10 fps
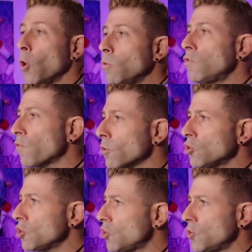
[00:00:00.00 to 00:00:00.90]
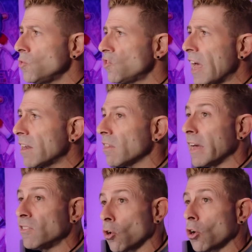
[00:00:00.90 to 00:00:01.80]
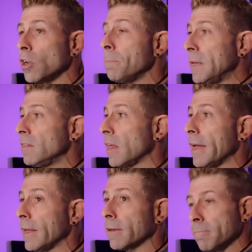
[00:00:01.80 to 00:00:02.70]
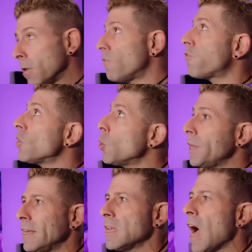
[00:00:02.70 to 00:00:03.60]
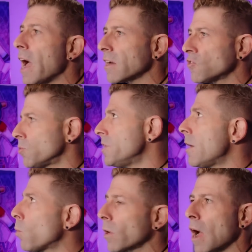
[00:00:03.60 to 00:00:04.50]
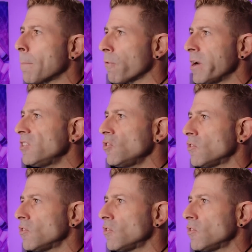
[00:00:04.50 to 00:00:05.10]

those version two satellites are going to be like floating N O Cs or network operation